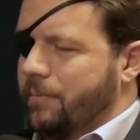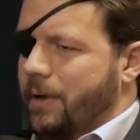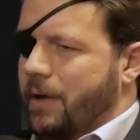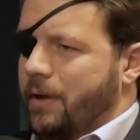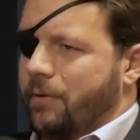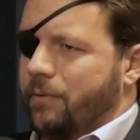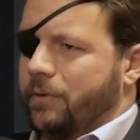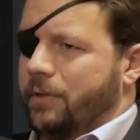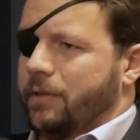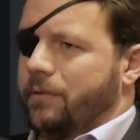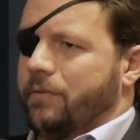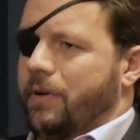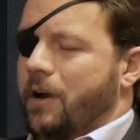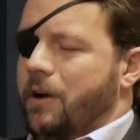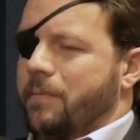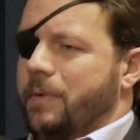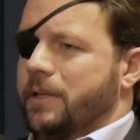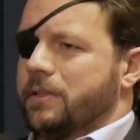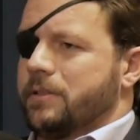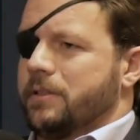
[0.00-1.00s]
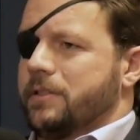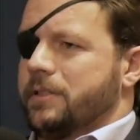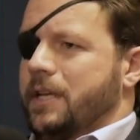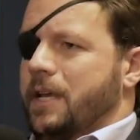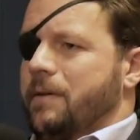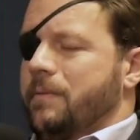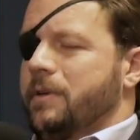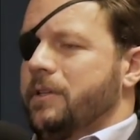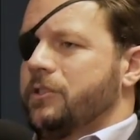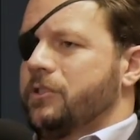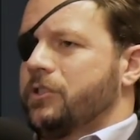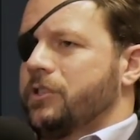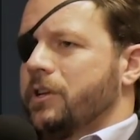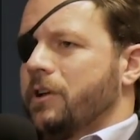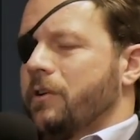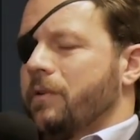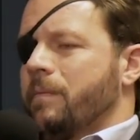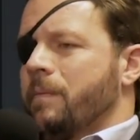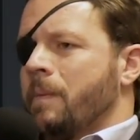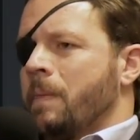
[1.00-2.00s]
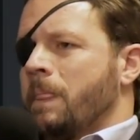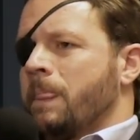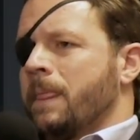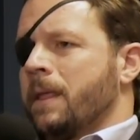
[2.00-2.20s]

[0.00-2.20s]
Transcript: about the environmental damage. So,